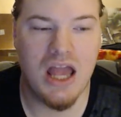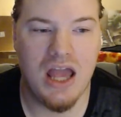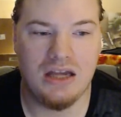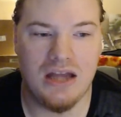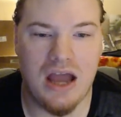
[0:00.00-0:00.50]

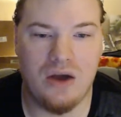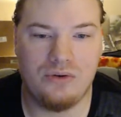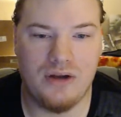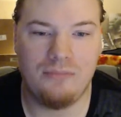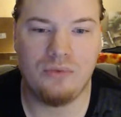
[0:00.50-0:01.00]
Now,
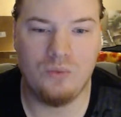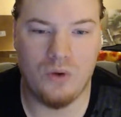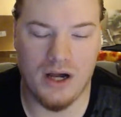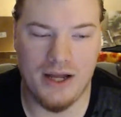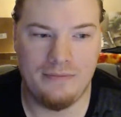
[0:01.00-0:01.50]
number
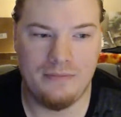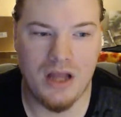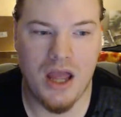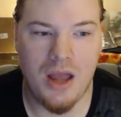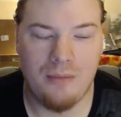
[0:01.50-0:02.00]
one,
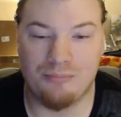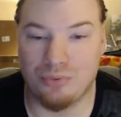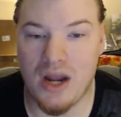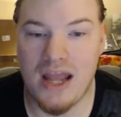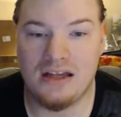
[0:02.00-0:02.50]

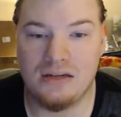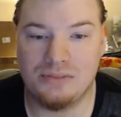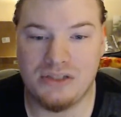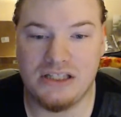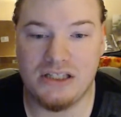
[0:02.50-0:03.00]
Bray
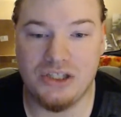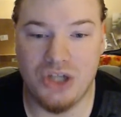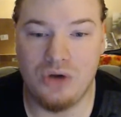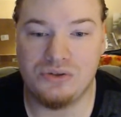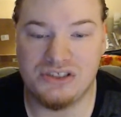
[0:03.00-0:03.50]
completely
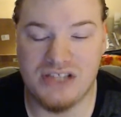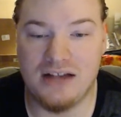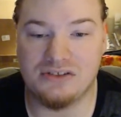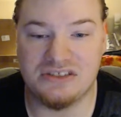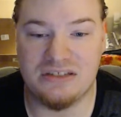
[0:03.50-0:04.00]

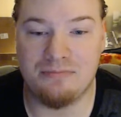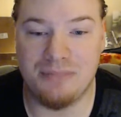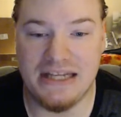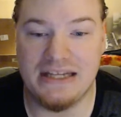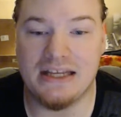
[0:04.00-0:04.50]
no-sells the
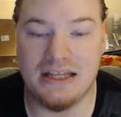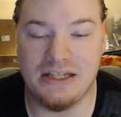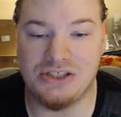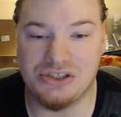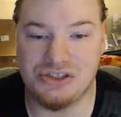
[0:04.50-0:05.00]
beating
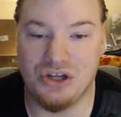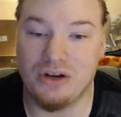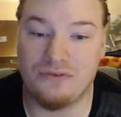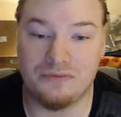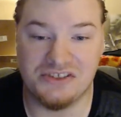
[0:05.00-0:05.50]
he just
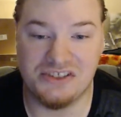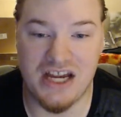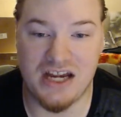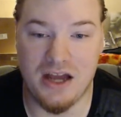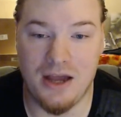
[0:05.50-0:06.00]
took from
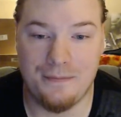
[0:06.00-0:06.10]
Cena.